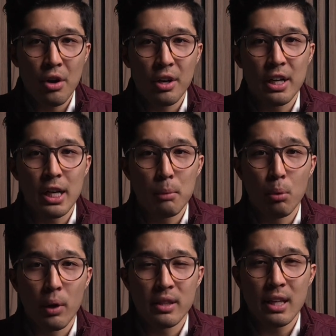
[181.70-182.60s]
on a near
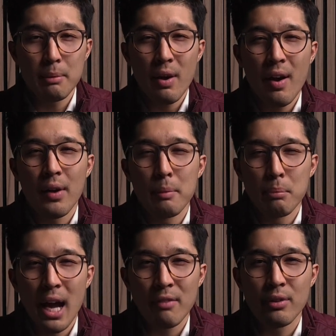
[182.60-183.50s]
point. Think about how
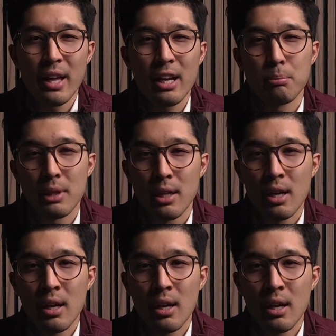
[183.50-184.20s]
impactful that could be,